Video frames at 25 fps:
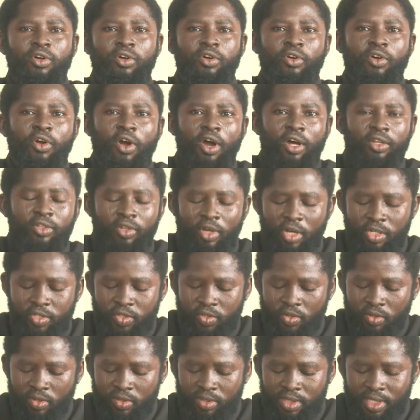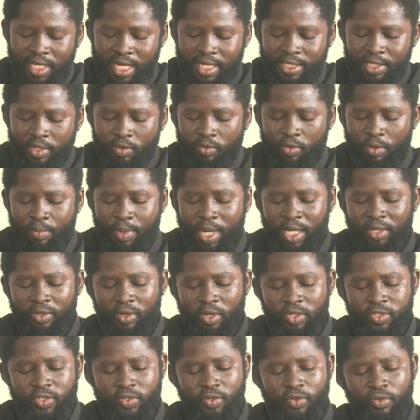God also tell the women
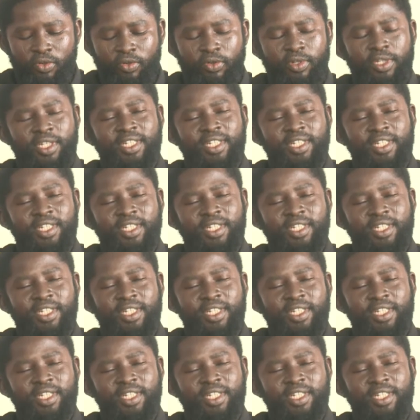also